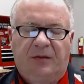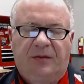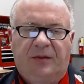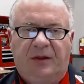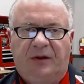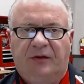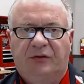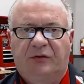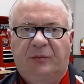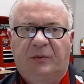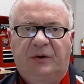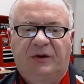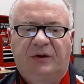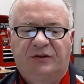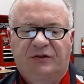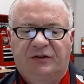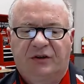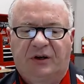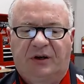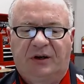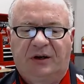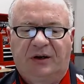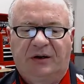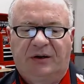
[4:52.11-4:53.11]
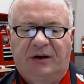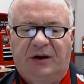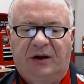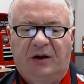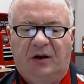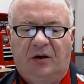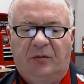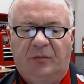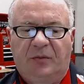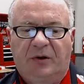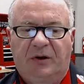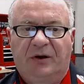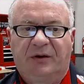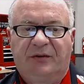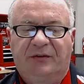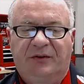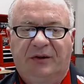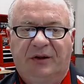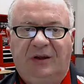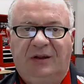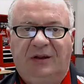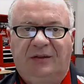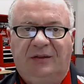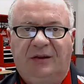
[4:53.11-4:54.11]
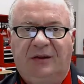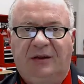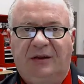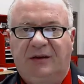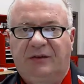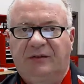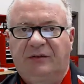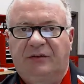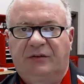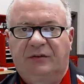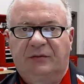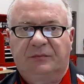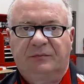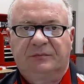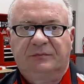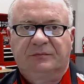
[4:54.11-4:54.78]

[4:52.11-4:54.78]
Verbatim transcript: that's when it's shutting down because it thinks